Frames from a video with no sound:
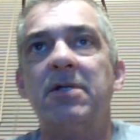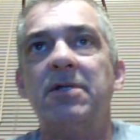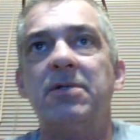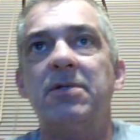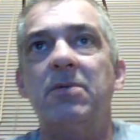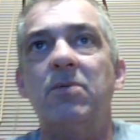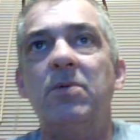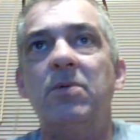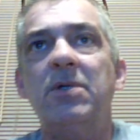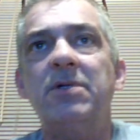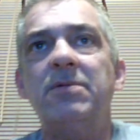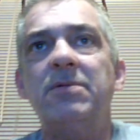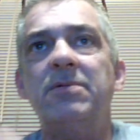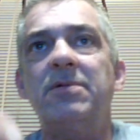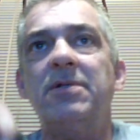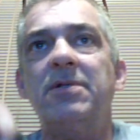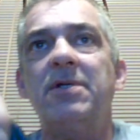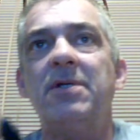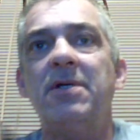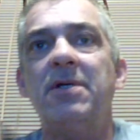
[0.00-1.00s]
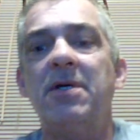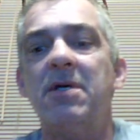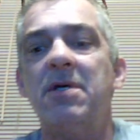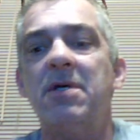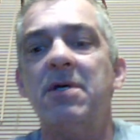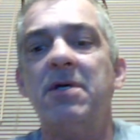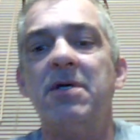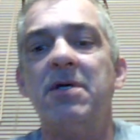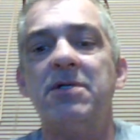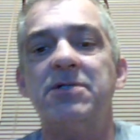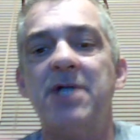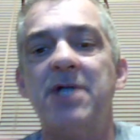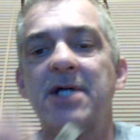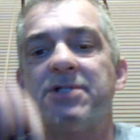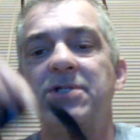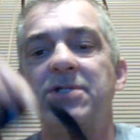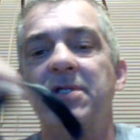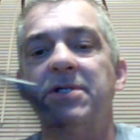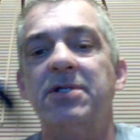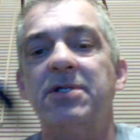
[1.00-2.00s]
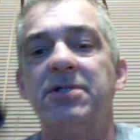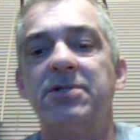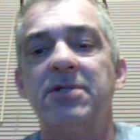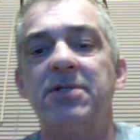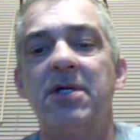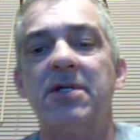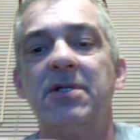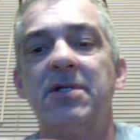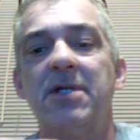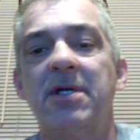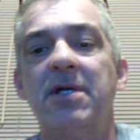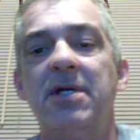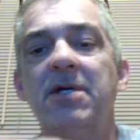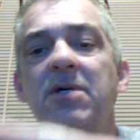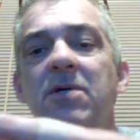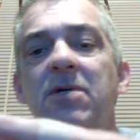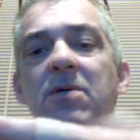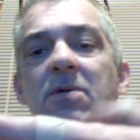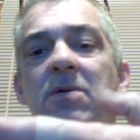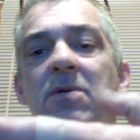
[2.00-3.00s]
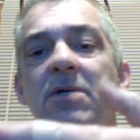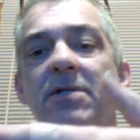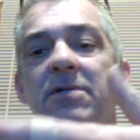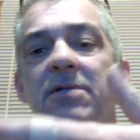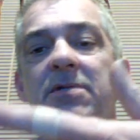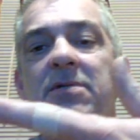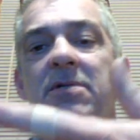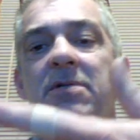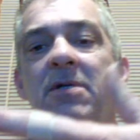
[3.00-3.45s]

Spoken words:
the wound is actually starting to heal, and